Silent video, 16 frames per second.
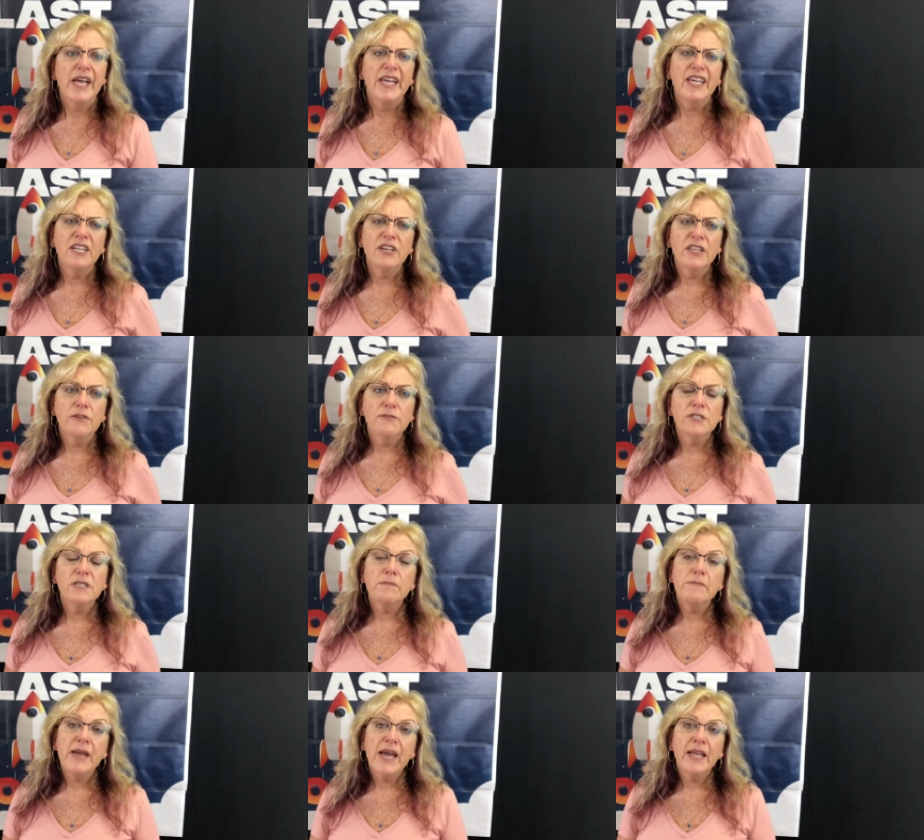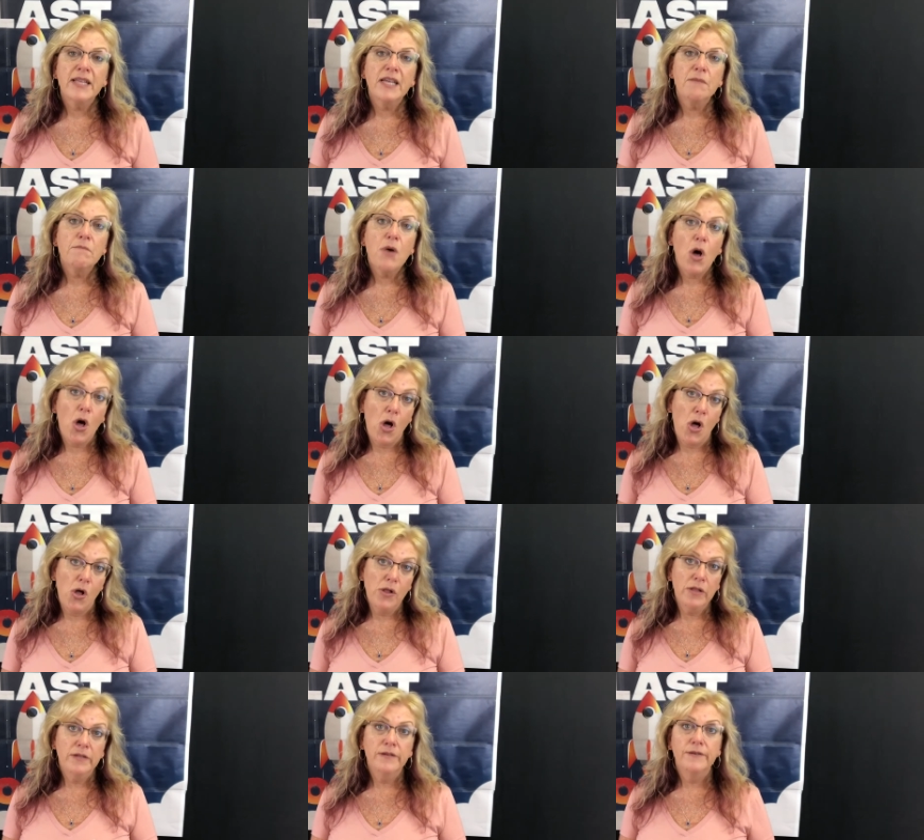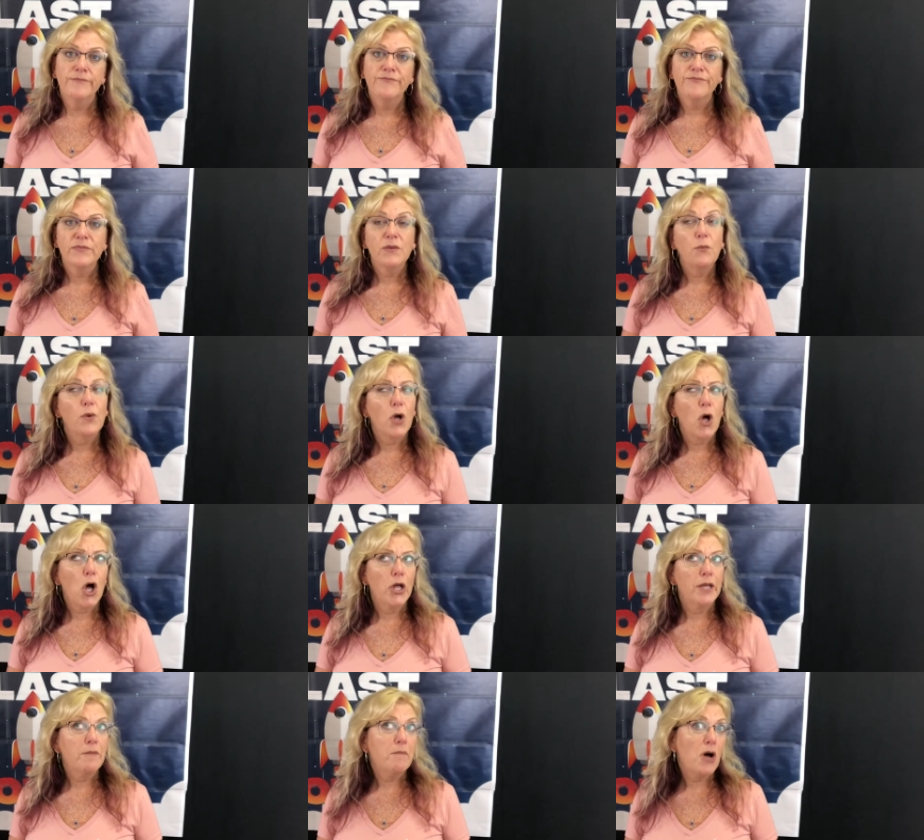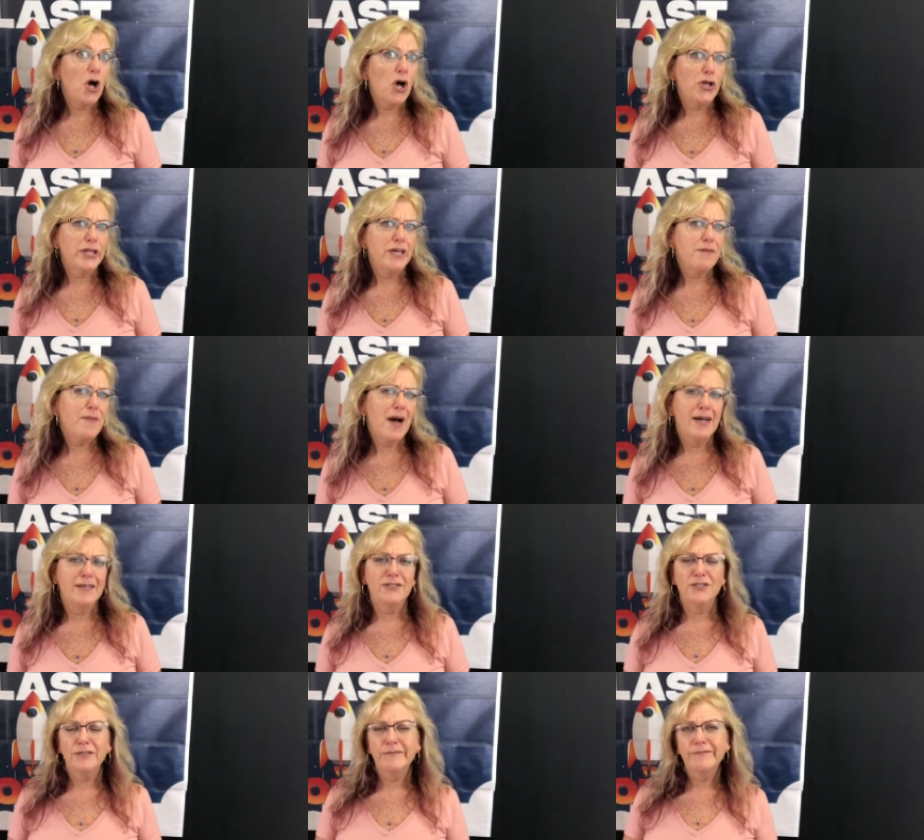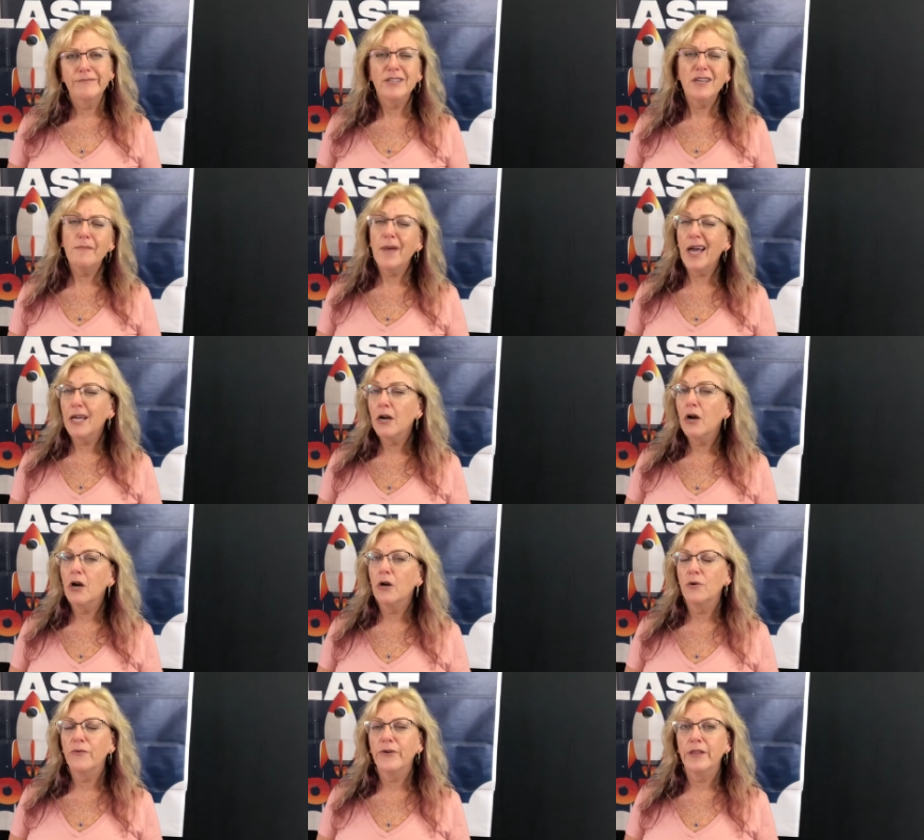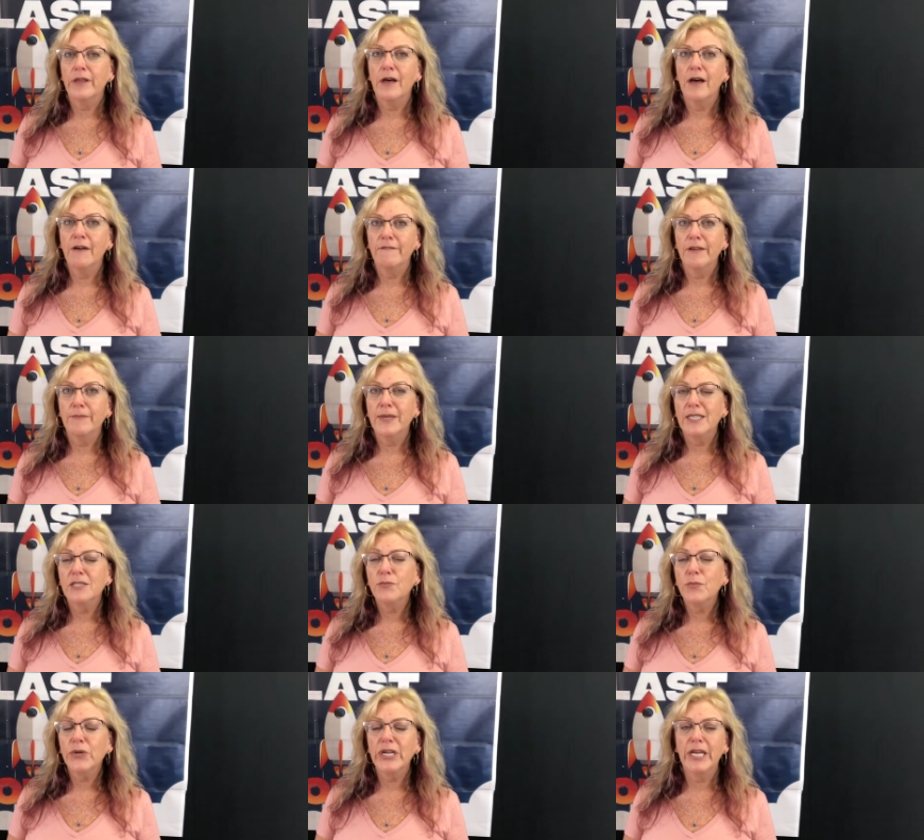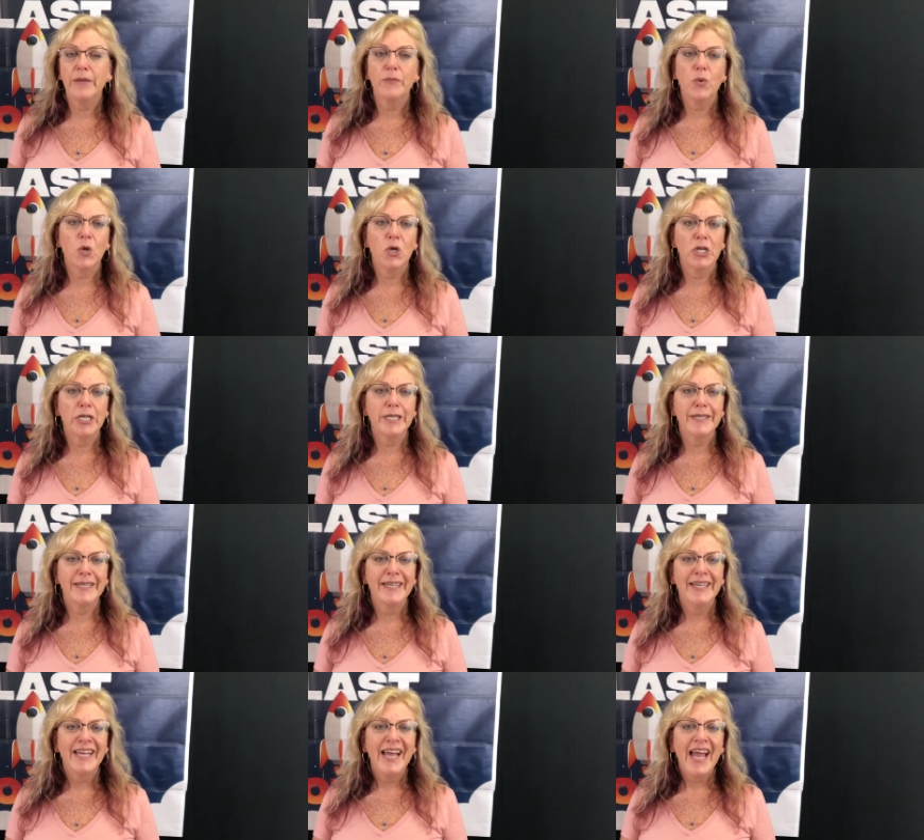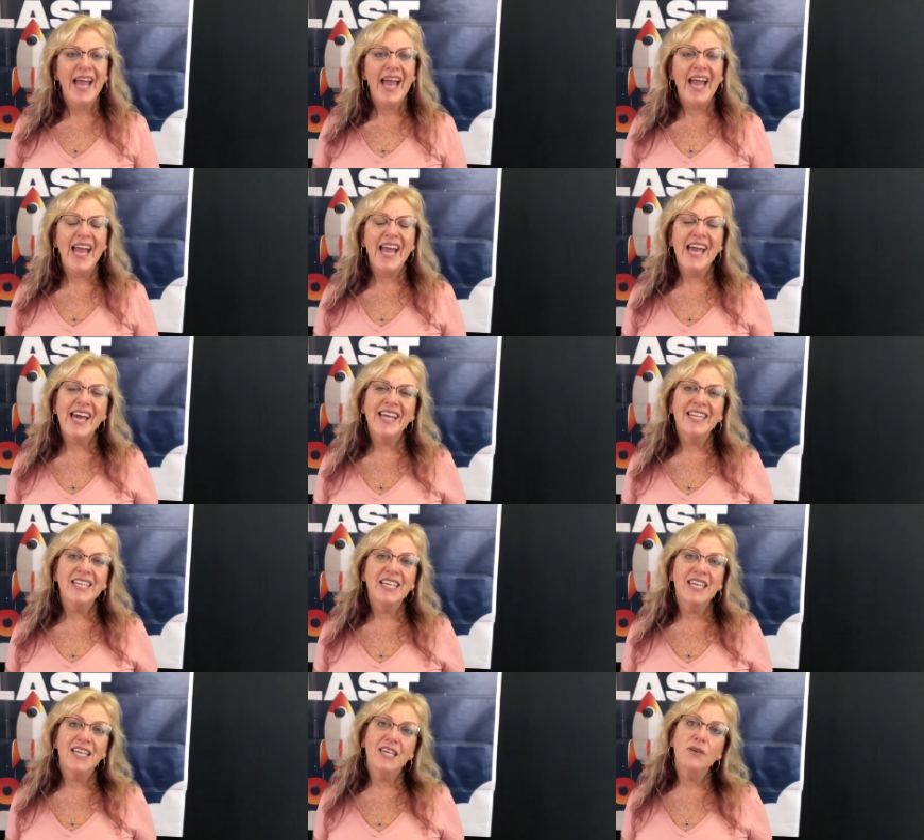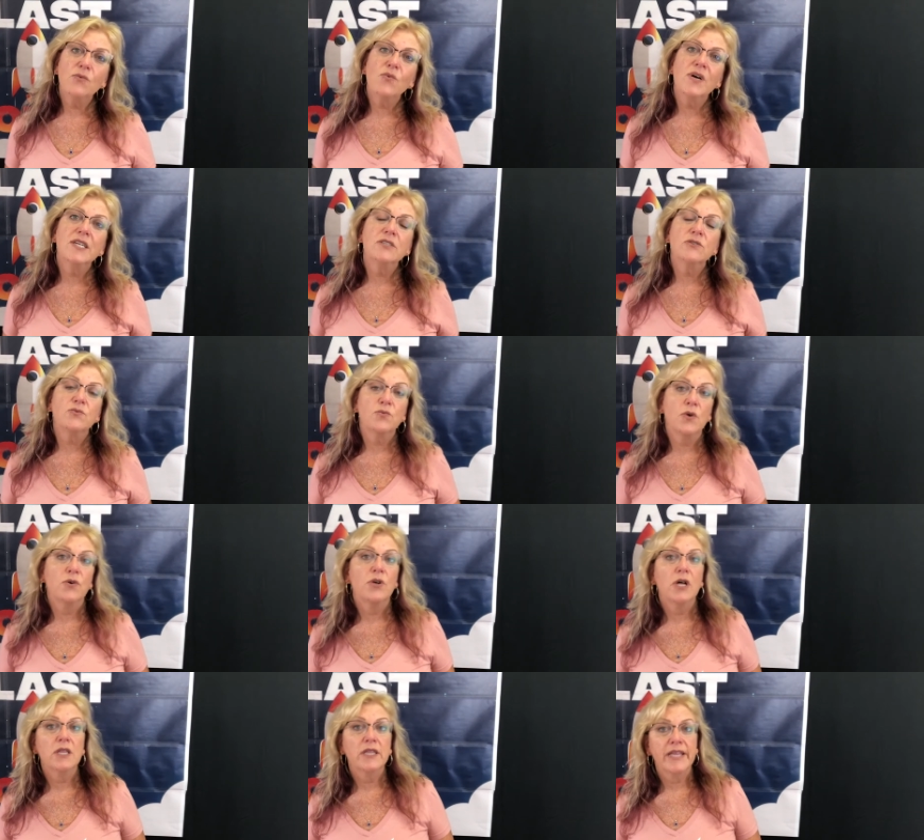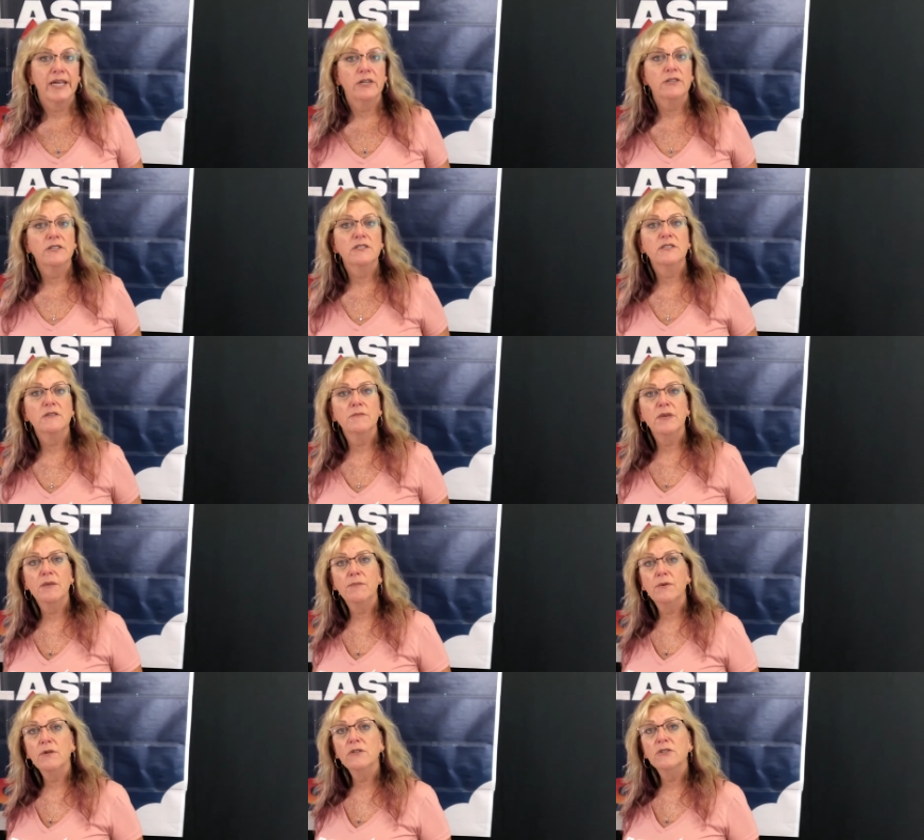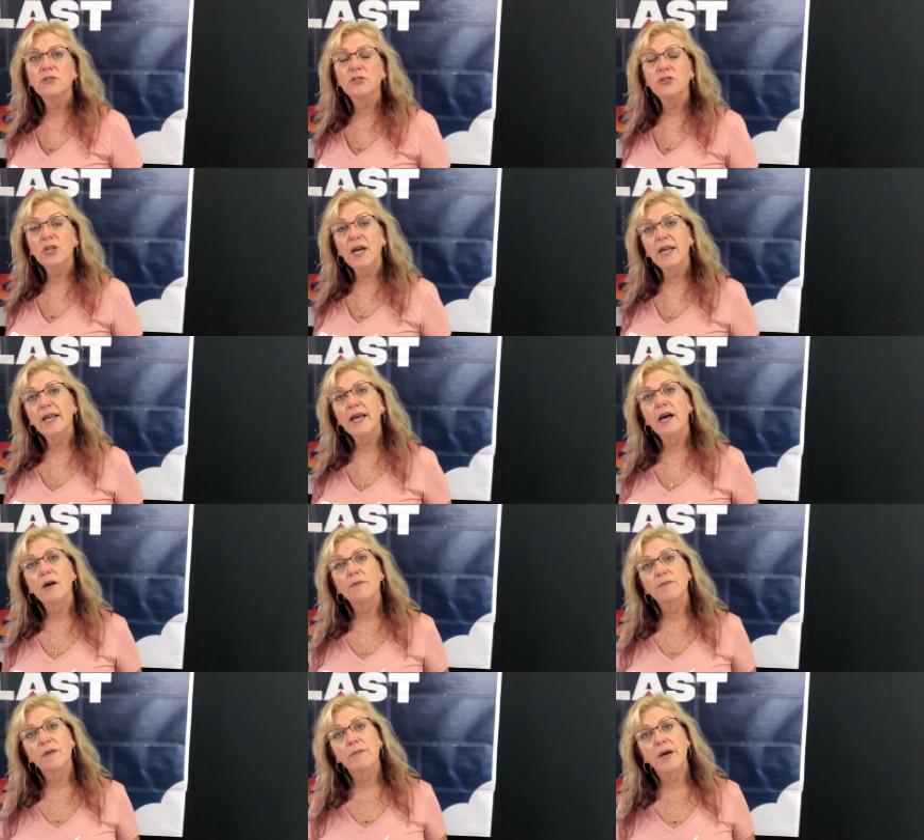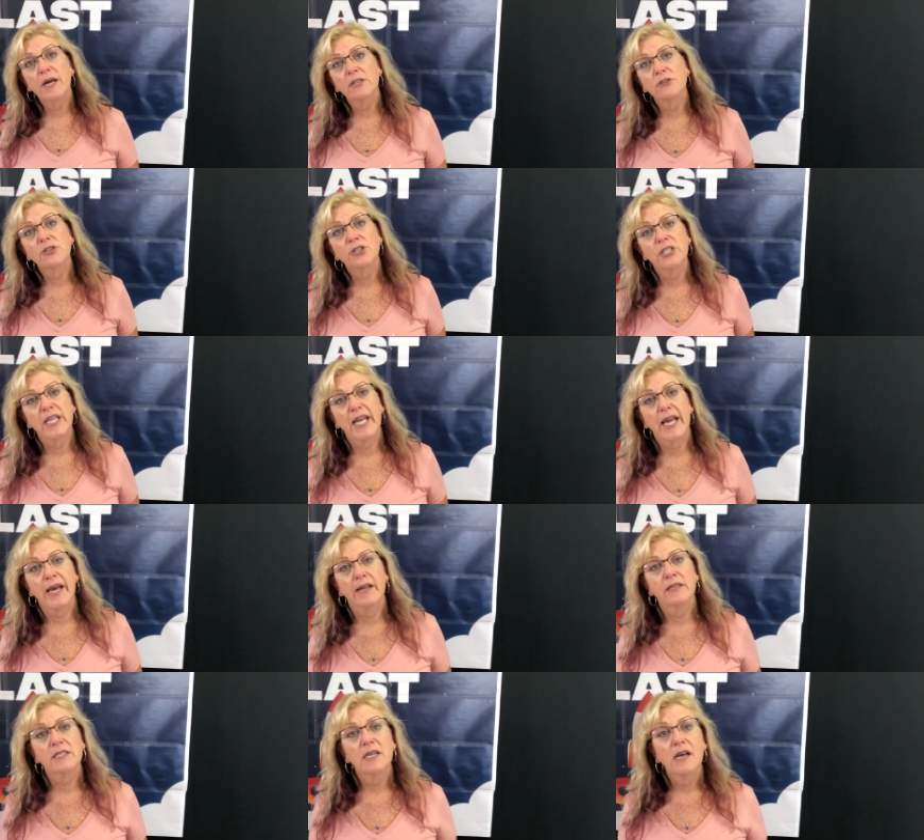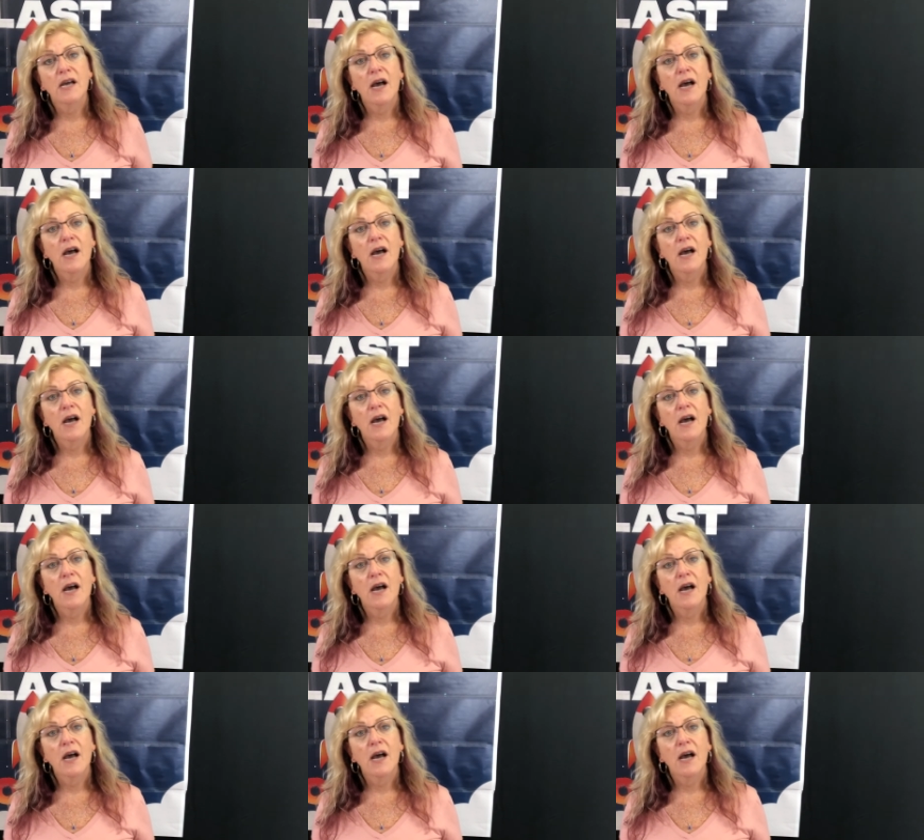You know, there was a man named Paul. We call him Paul the Apostle. You might have heard of him. He's pretty important. And he once wrote a letter to some people to try to help them understand